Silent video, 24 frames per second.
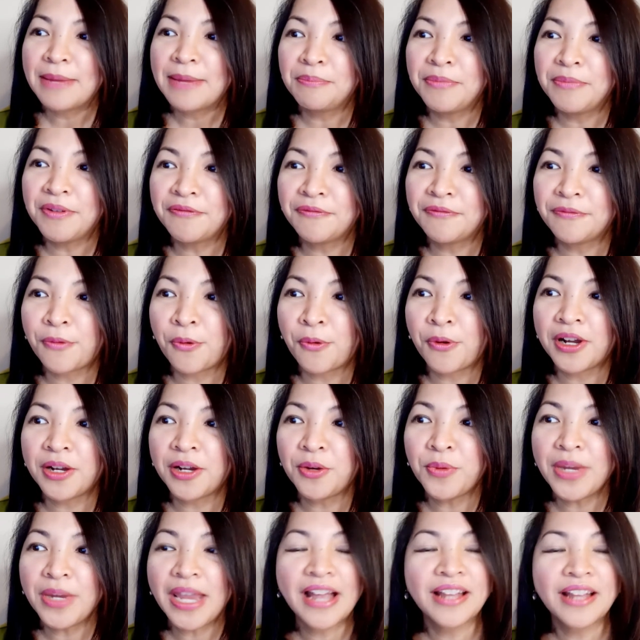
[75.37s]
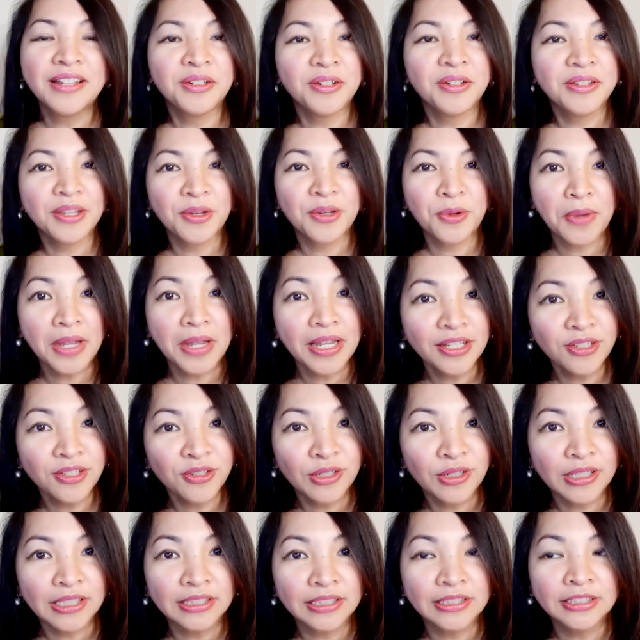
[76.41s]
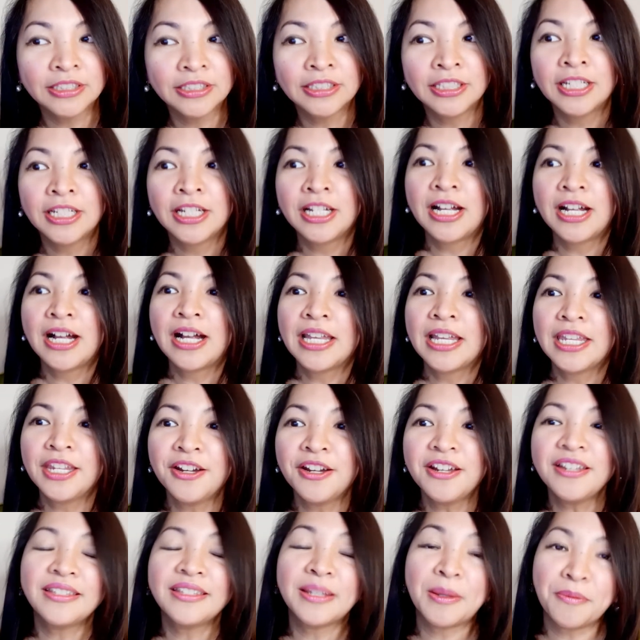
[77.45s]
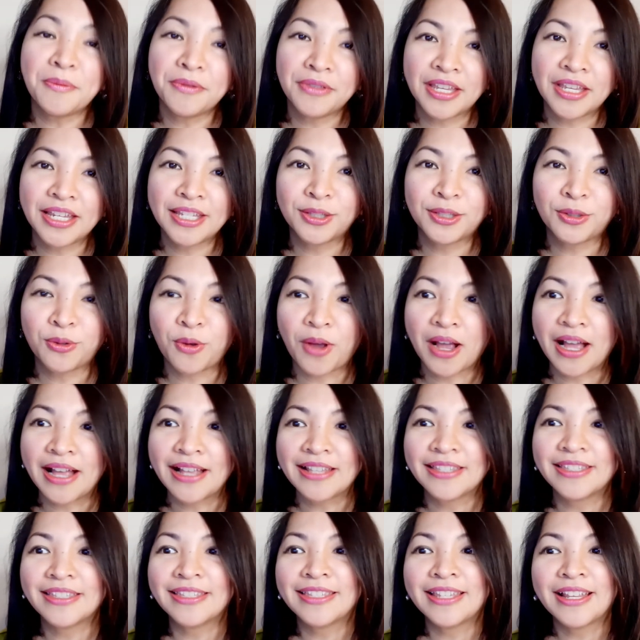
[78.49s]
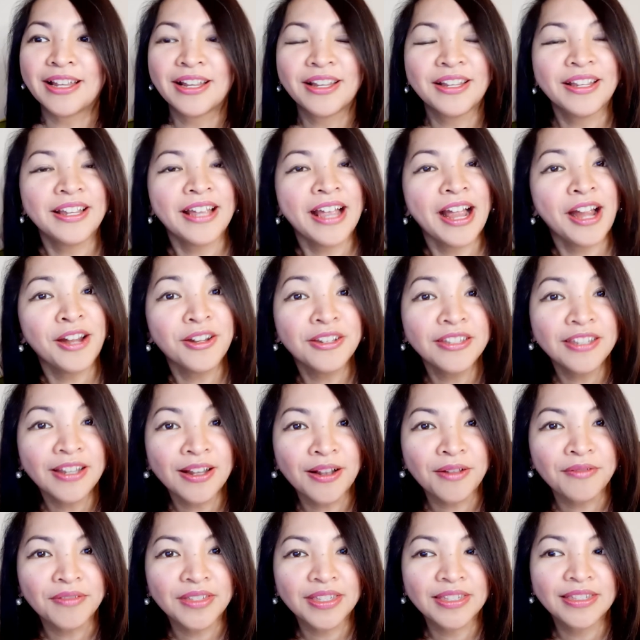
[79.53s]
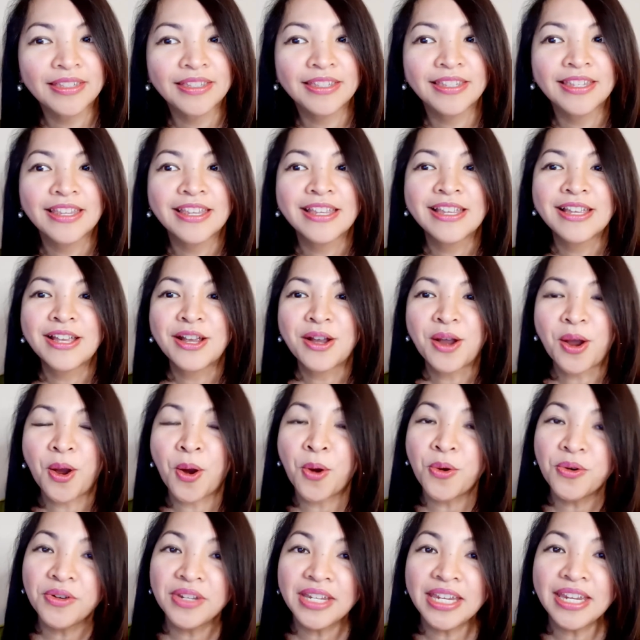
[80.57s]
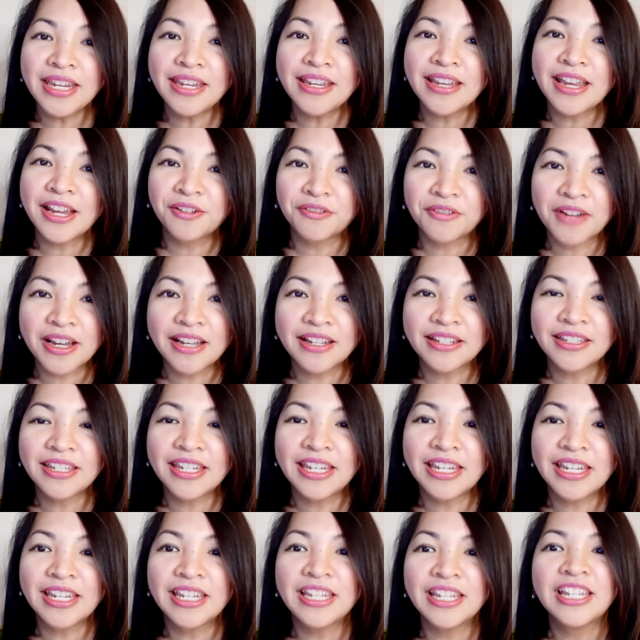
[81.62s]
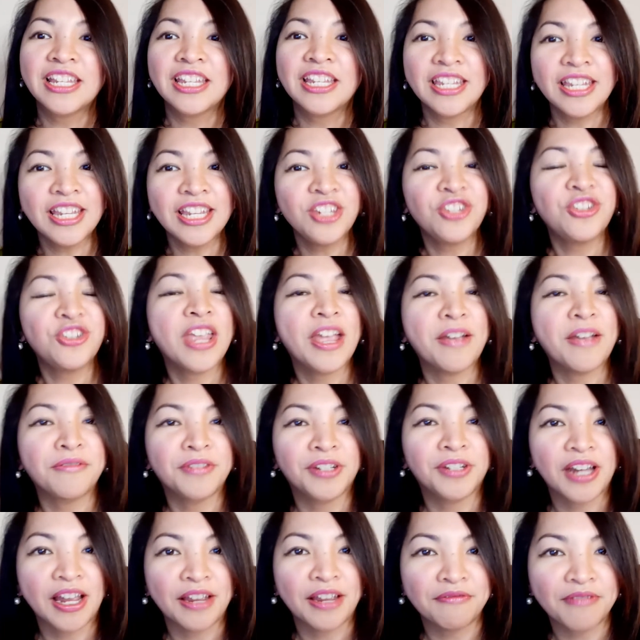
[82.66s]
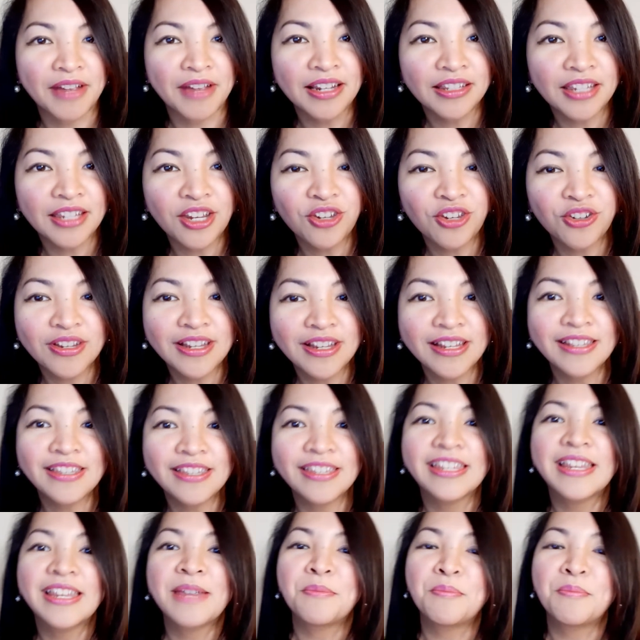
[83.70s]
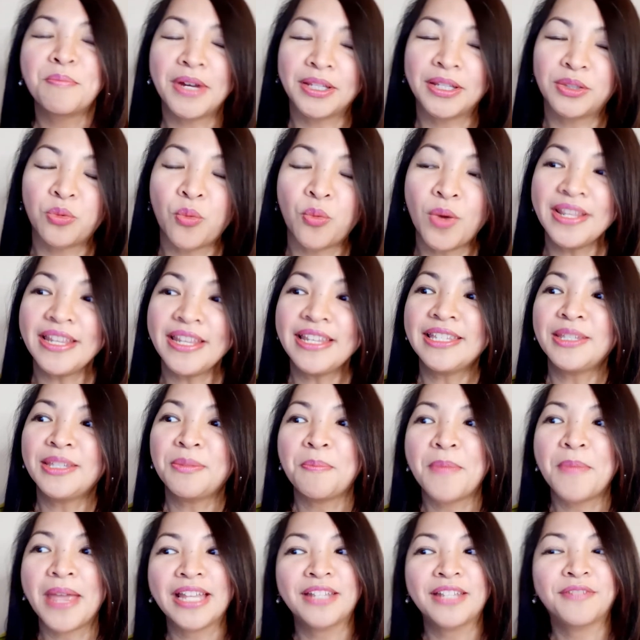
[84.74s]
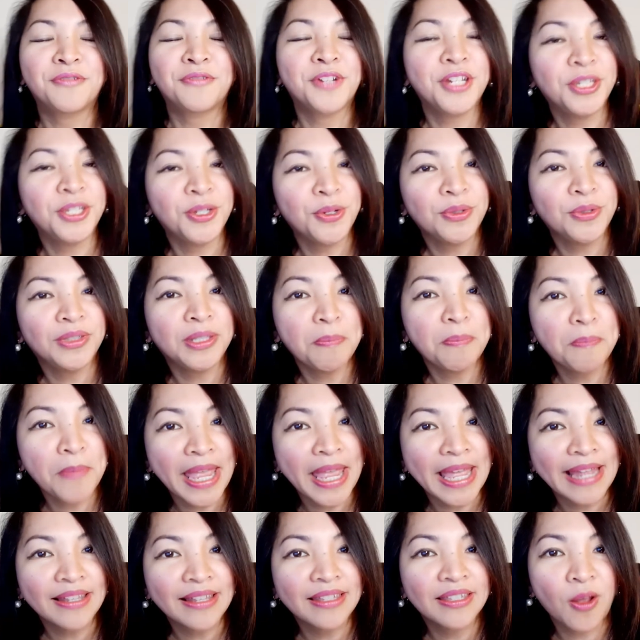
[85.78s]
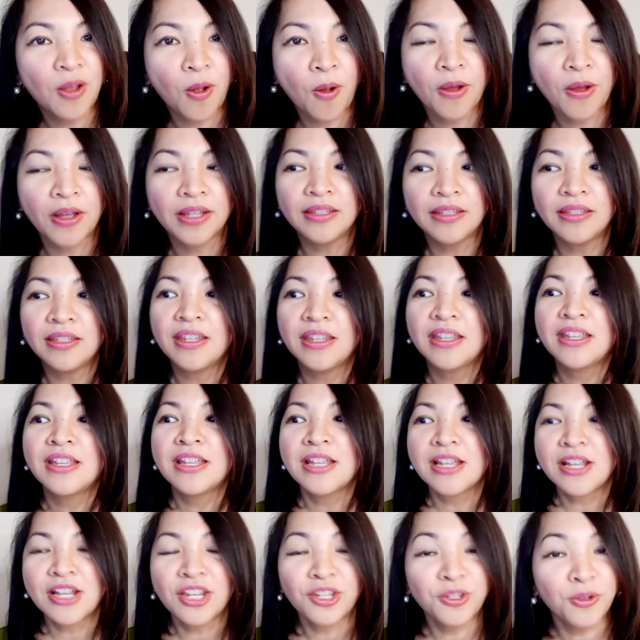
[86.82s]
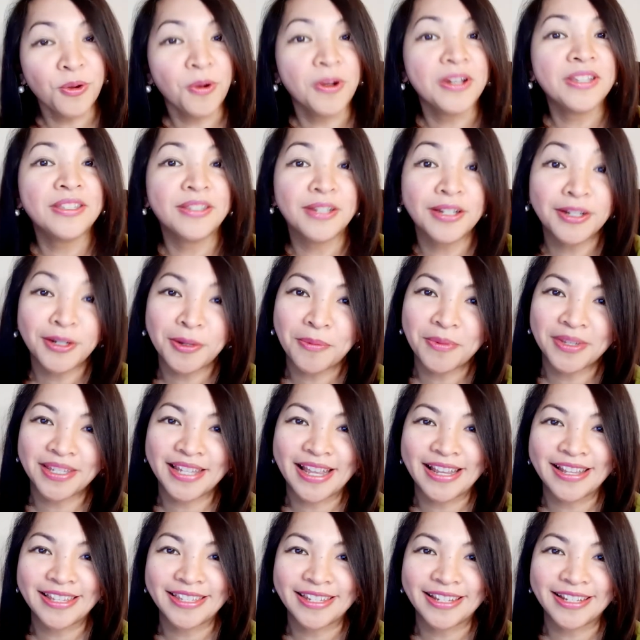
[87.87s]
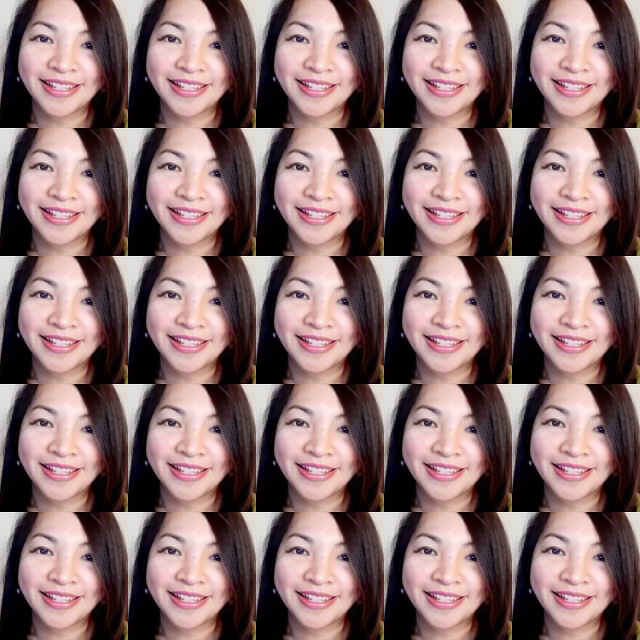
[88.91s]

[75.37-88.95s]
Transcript: Before we answer the question, here are some things to ask ourselves. Owning and renting each have their advantages, but what is best for you depends on your circumstances.